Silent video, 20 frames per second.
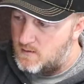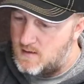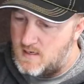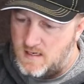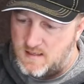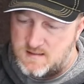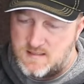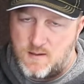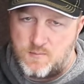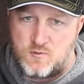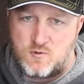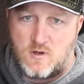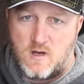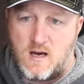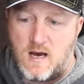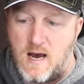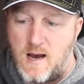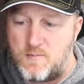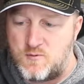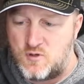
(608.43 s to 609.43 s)
The next
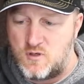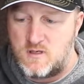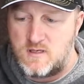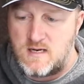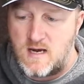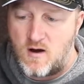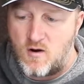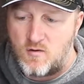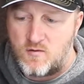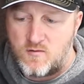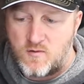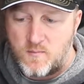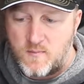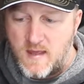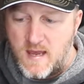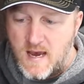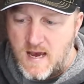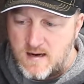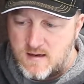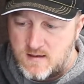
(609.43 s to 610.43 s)
option down from
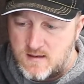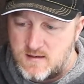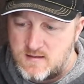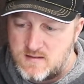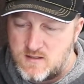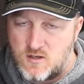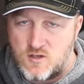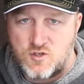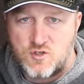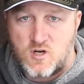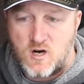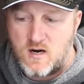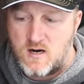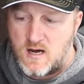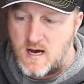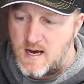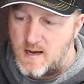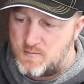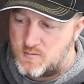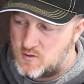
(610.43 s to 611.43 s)
that is your chart
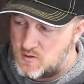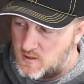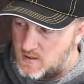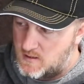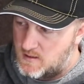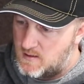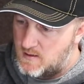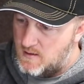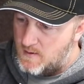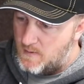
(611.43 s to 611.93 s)
option.